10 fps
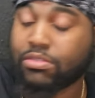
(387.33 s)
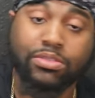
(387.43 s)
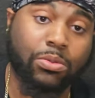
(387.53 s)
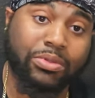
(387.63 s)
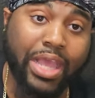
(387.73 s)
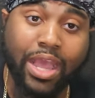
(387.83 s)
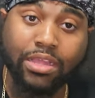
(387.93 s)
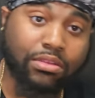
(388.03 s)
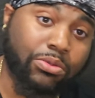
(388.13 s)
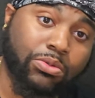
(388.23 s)
So
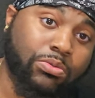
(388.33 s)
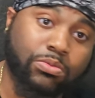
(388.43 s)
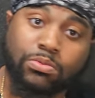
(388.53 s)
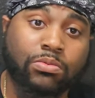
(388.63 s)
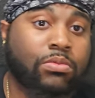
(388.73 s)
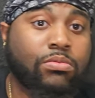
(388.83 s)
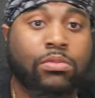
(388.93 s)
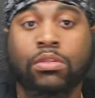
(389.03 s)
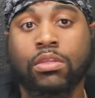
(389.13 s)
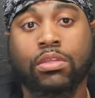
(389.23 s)
that little
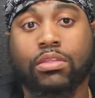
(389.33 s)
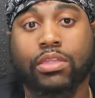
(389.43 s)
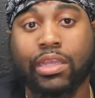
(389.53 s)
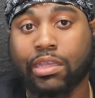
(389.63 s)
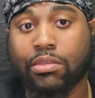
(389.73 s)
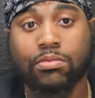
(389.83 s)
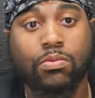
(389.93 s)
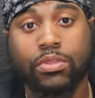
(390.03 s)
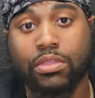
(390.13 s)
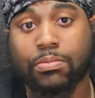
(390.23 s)
thing
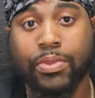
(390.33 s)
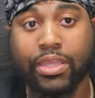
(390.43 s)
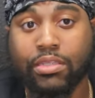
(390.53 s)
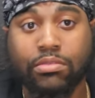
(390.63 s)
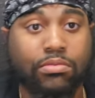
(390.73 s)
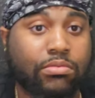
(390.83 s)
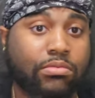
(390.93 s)
with the paint